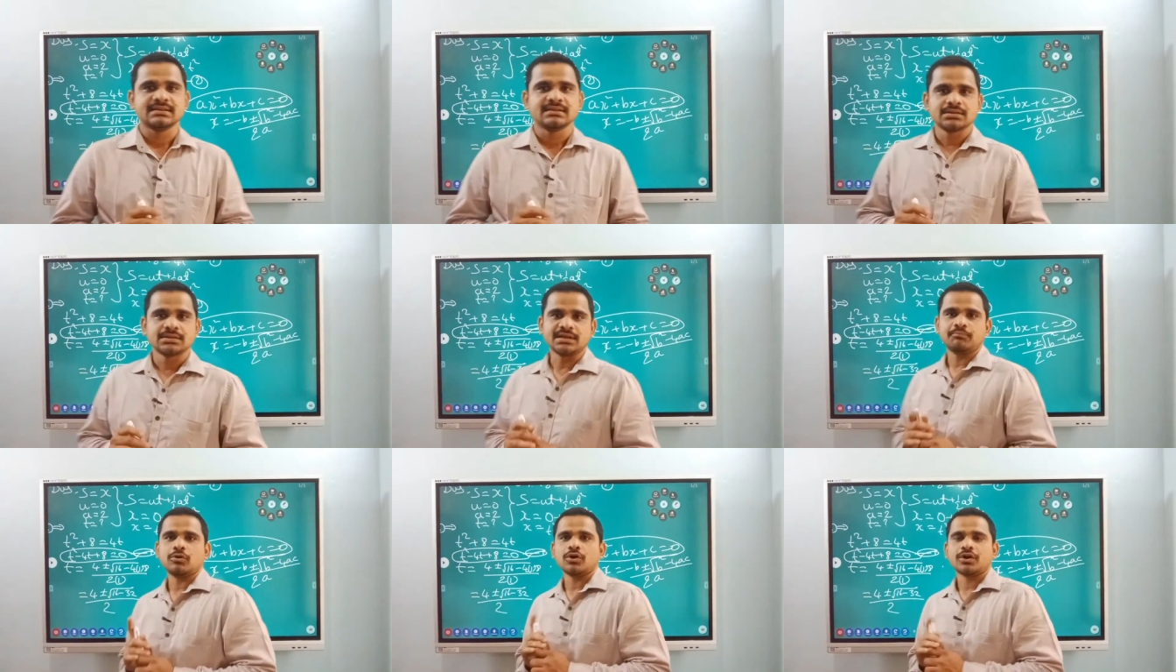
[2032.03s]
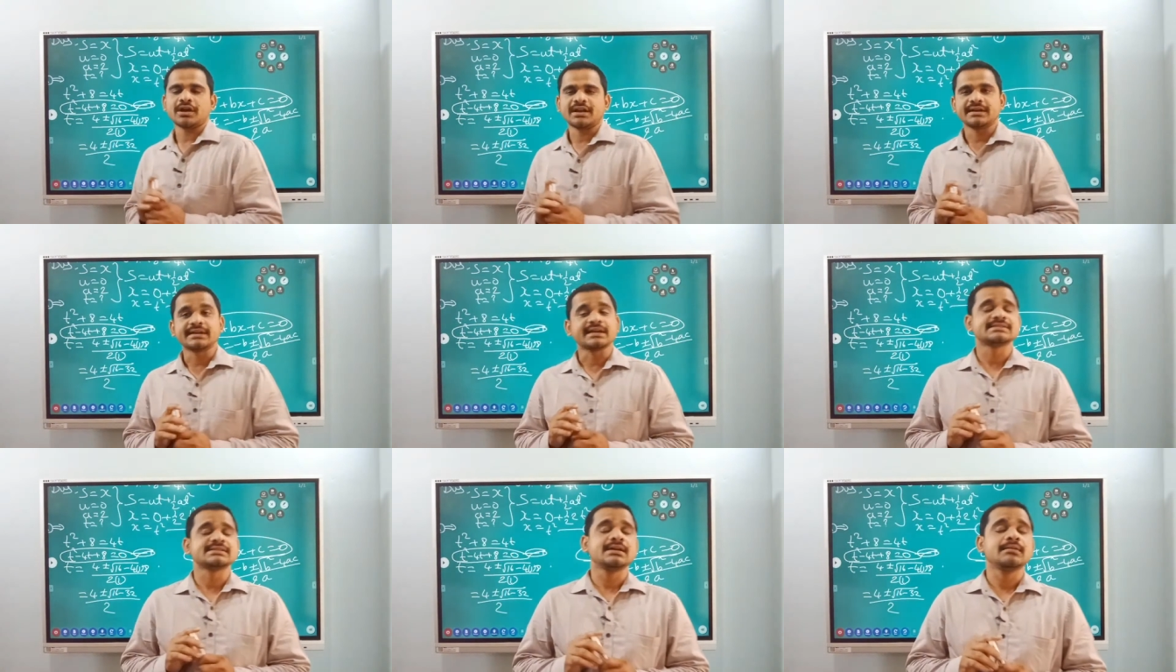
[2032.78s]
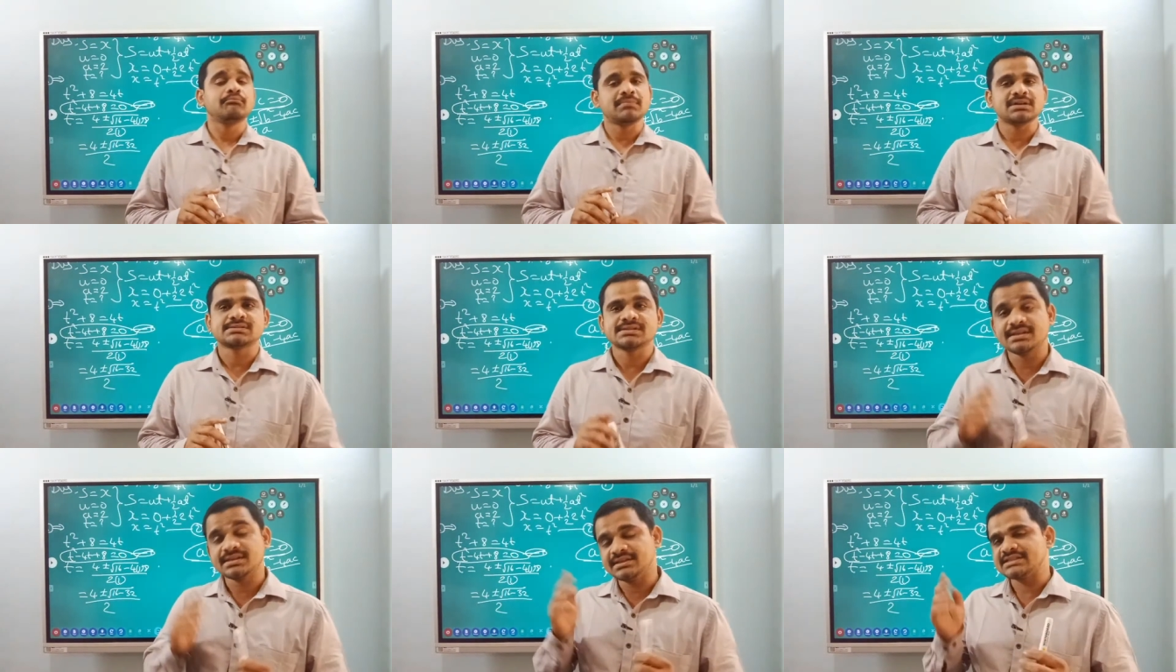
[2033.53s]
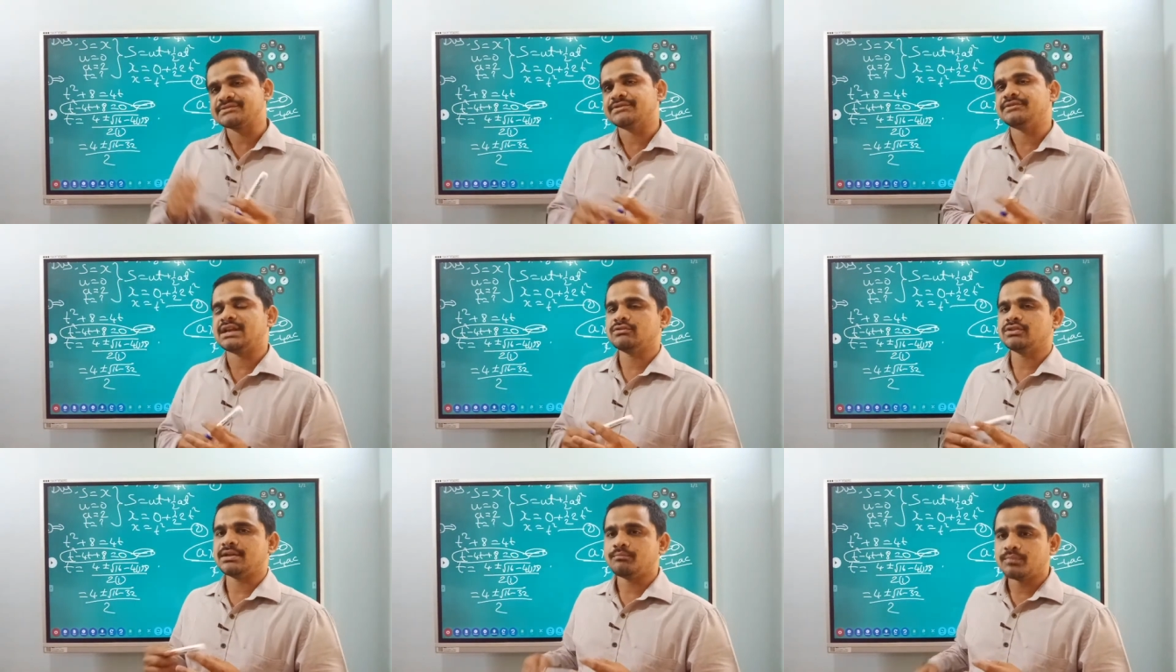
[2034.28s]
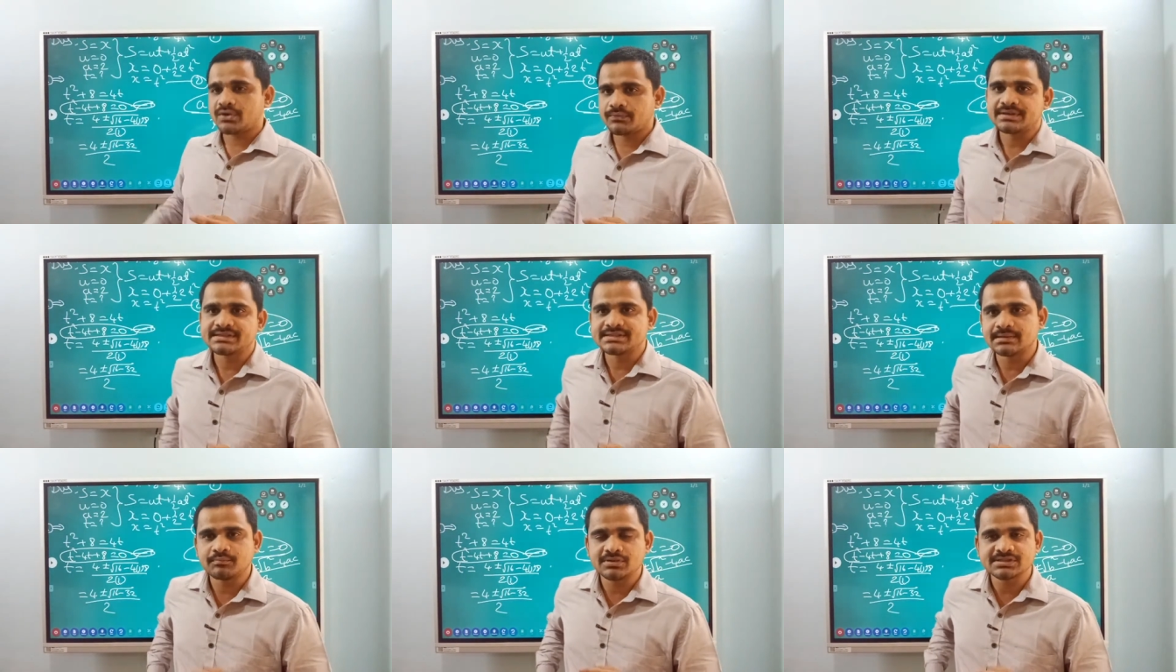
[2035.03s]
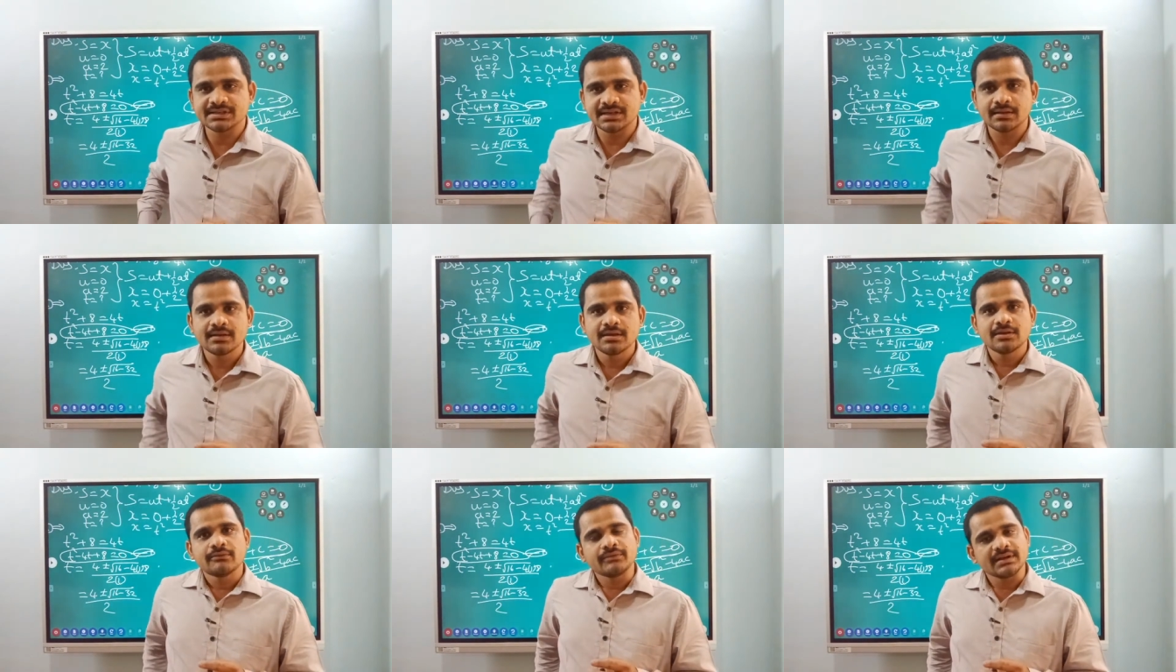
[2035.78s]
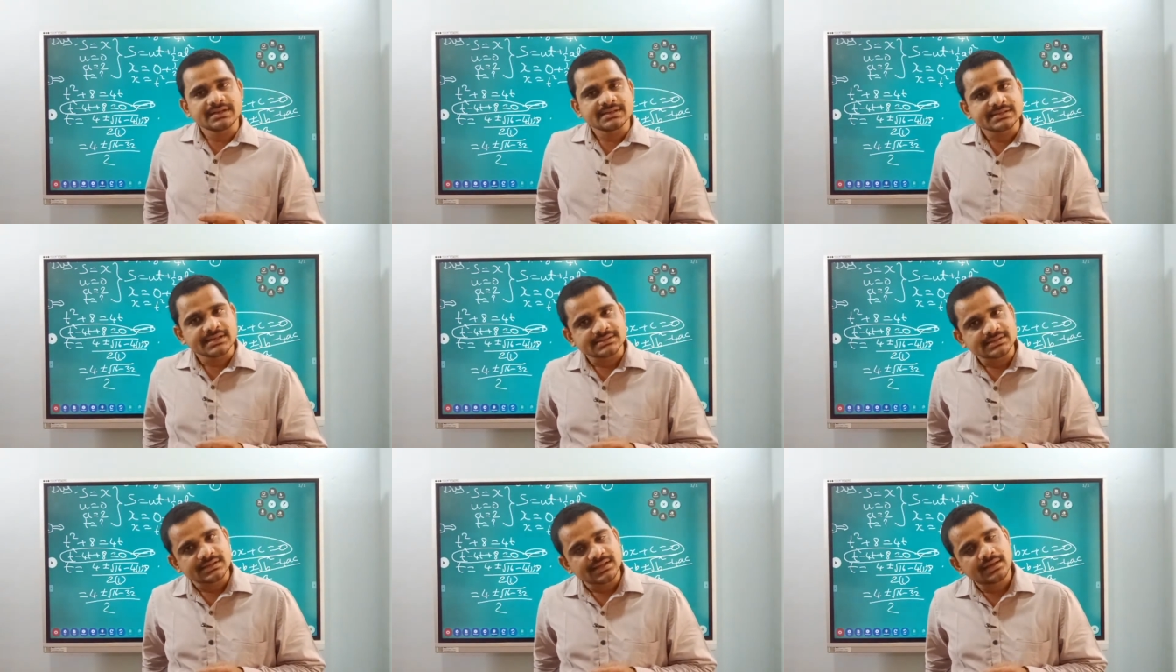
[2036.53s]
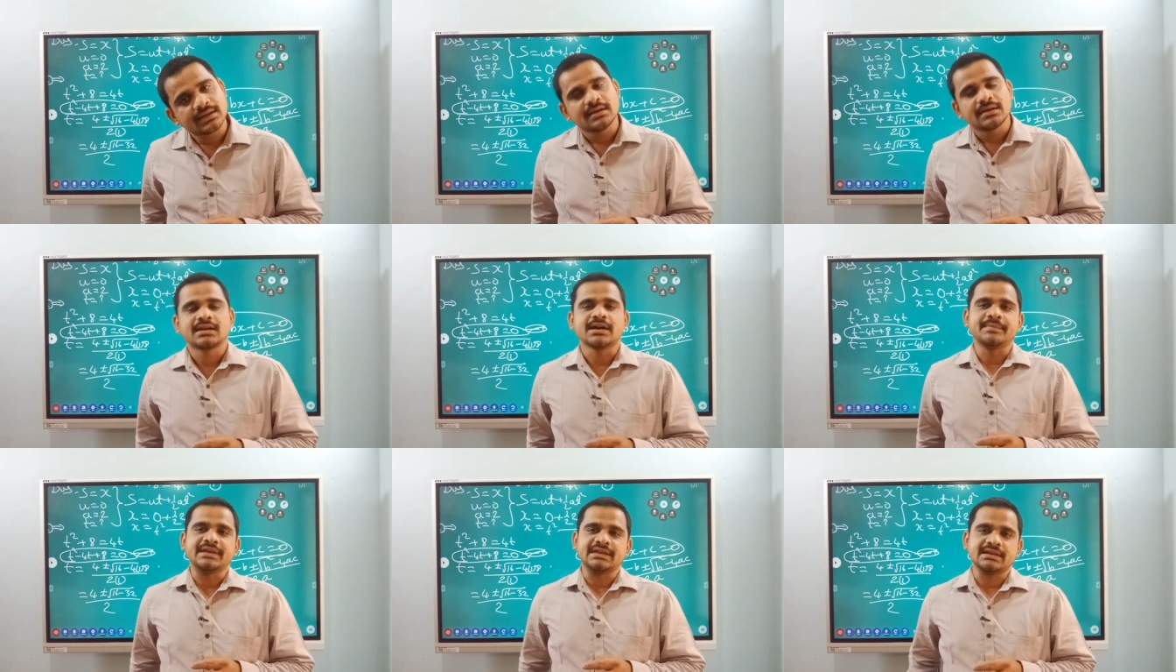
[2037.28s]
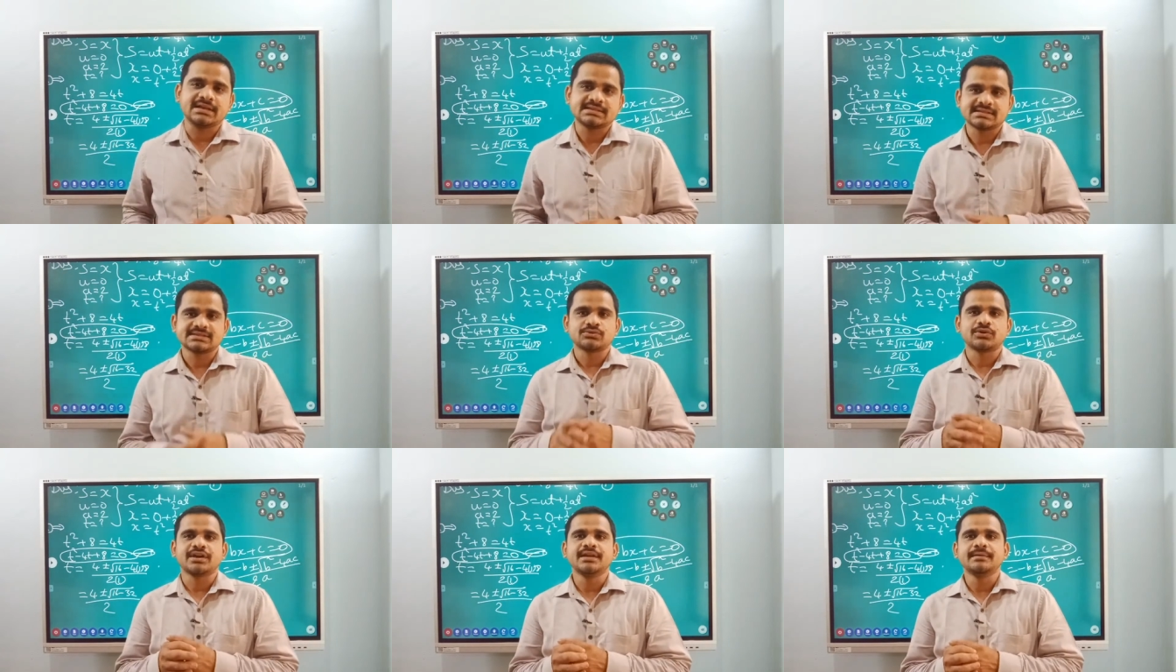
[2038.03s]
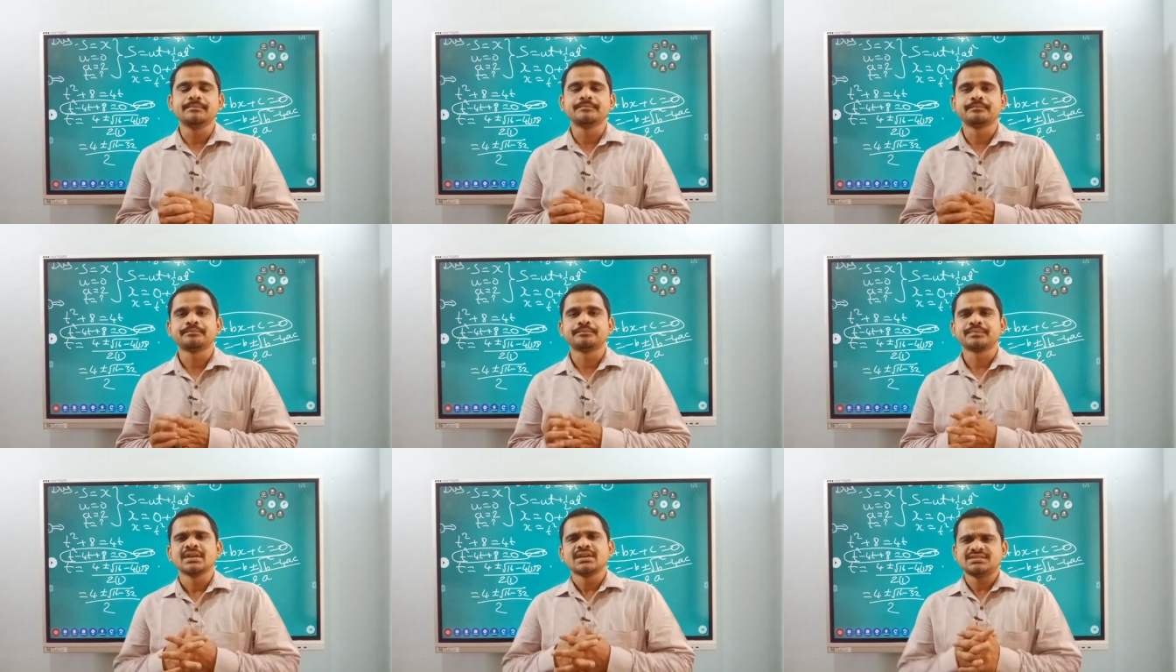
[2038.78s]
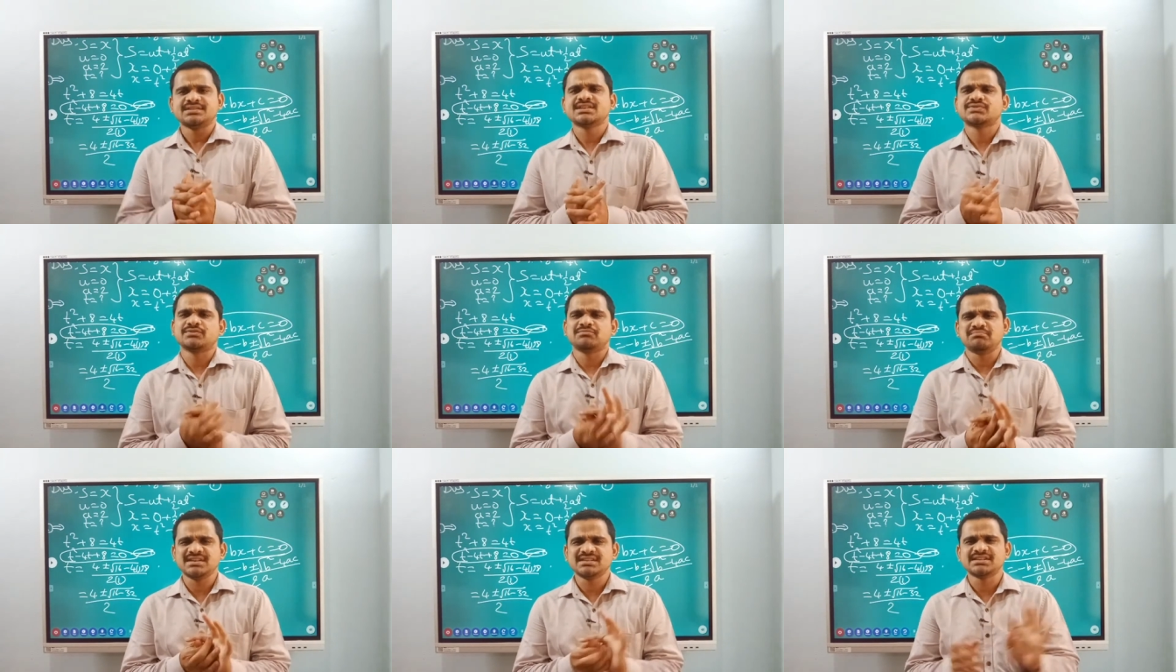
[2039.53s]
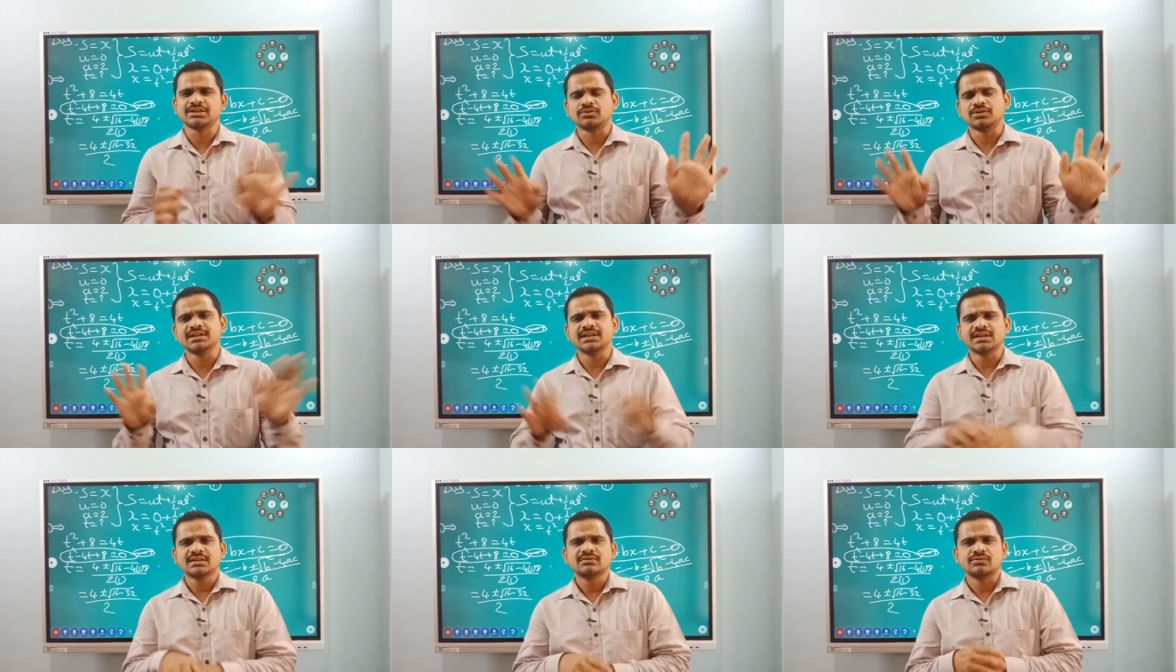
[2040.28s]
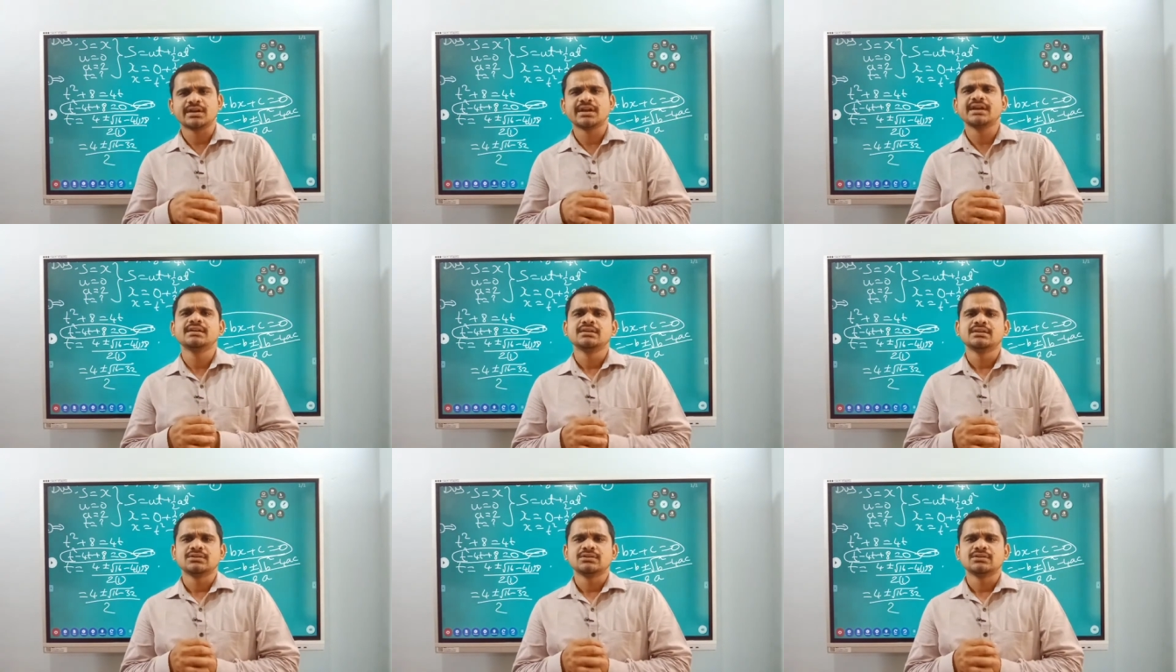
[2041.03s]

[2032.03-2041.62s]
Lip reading: The boy cannot catch the bus. In this way we will have the number of examples here. We will discuss in the coming classes. Okay na? Just for basic only here. Okay.